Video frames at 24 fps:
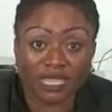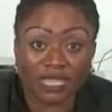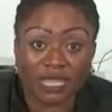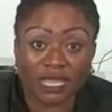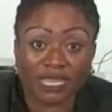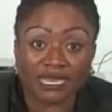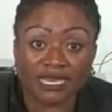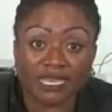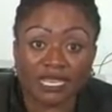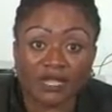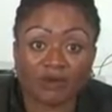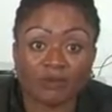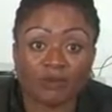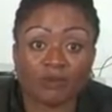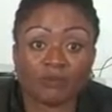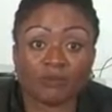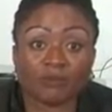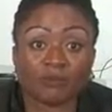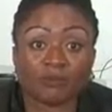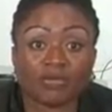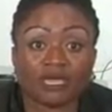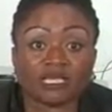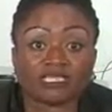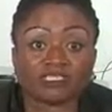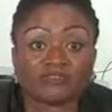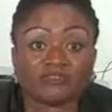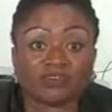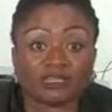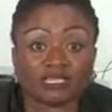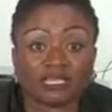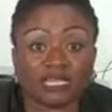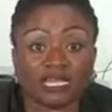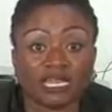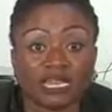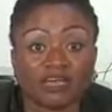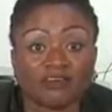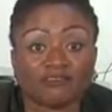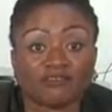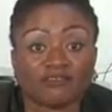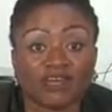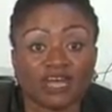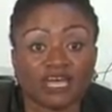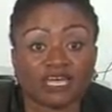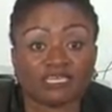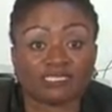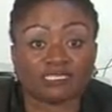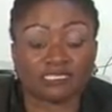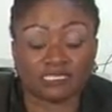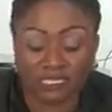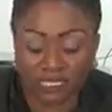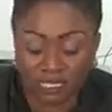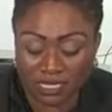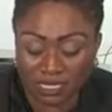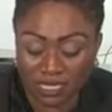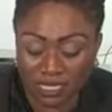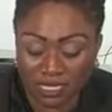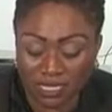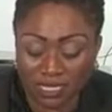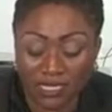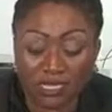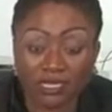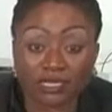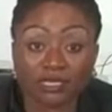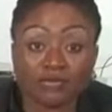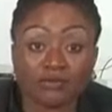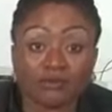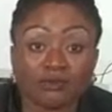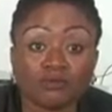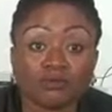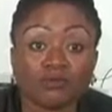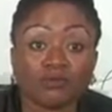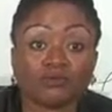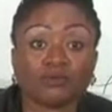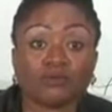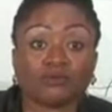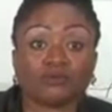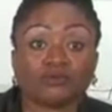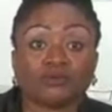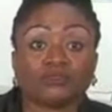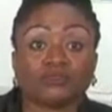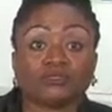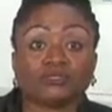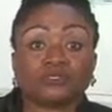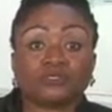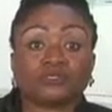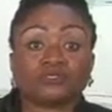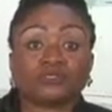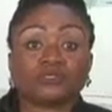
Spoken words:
And the equipment for the lavage include